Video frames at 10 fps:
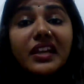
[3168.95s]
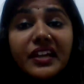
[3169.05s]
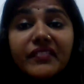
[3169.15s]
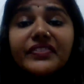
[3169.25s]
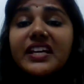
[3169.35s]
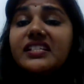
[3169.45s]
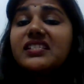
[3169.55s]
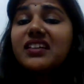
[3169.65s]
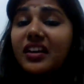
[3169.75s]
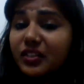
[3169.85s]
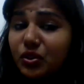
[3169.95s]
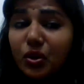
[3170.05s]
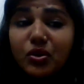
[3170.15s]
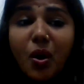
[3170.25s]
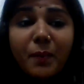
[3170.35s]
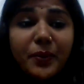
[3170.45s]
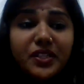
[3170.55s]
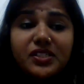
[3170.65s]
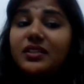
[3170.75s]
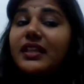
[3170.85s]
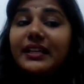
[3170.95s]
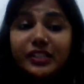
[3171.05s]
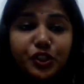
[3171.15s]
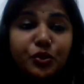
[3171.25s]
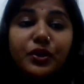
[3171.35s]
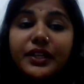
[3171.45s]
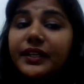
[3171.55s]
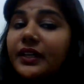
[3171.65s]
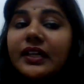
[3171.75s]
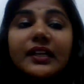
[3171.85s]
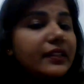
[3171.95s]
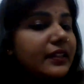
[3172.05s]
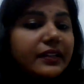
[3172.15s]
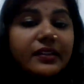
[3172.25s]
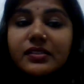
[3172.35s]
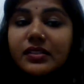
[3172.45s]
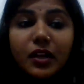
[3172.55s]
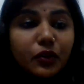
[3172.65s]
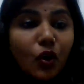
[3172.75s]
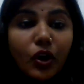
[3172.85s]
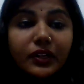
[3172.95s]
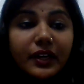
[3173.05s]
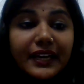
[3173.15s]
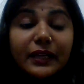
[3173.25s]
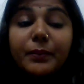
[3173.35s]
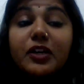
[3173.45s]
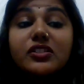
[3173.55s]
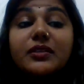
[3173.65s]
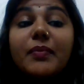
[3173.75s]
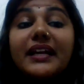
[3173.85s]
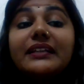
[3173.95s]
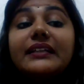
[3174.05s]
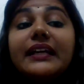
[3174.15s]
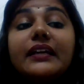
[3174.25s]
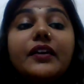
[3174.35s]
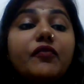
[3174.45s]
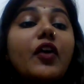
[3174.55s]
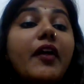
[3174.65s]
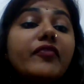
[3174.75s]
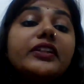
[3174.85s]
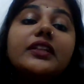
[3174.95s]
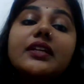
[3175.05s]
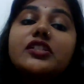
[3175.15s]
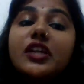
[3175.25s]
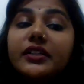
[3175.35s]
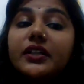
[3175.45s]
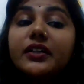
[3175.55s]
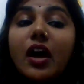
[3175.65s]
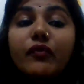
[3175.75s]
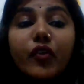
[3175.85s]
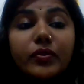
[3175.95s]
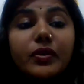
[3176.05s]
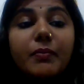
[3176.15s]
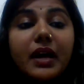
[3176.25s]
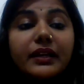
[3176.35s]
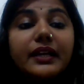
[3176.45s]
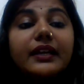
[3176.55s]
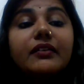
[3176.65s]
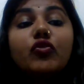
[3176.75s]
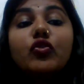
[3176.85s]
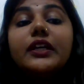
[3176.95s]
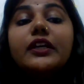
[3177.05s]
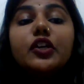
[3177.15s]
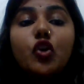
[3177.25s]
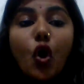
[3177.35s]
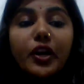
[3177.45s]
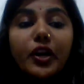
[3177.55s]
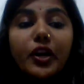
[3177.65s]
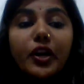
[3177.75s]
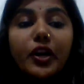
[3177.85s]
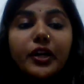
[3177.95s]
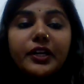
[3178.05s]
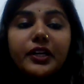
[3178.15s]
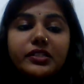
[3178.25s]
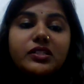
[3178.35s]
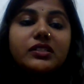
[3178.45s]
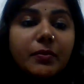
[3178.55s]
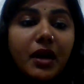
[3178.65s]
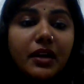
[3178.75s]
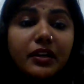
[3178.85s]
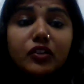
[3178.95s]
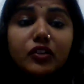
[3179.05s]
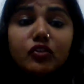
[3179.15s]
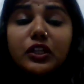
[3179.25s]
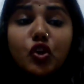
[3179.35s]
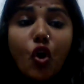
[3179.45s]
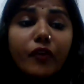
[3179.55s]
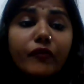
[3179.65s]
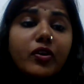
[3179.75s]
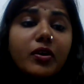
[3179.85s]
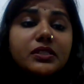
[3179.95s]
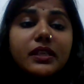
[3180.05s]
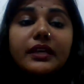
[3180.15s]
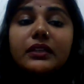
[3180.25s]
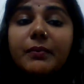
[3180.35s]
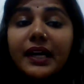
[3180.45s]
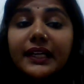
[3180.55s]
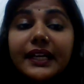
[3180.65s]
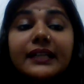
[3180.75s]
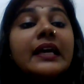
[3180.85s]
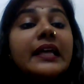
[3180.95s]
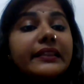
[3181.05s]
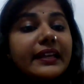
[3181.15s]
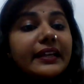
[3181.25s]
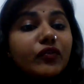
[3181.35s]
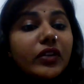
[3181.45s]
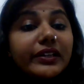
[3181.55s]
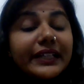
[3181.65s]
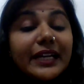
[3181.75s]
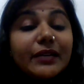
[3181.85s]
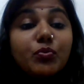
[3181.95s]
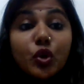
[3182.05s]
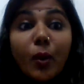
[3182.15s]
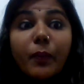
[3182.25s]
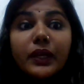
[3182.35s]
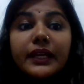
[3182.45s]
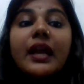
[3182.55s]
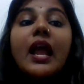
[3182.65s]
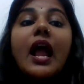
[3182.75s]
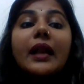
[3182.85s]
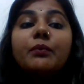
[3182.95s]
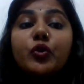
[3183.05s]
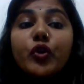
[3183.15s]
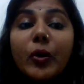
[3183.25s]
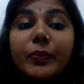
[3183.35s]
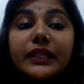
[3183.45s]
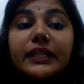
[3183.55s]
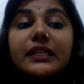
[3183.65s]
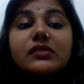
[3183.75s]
If there is cutthroat competition like Jio did, it is not correct, because it might create, if everything is shutted down from the market and only your industry is there in the market, only your firm is there in the market, then it will create monopoly. And monopoly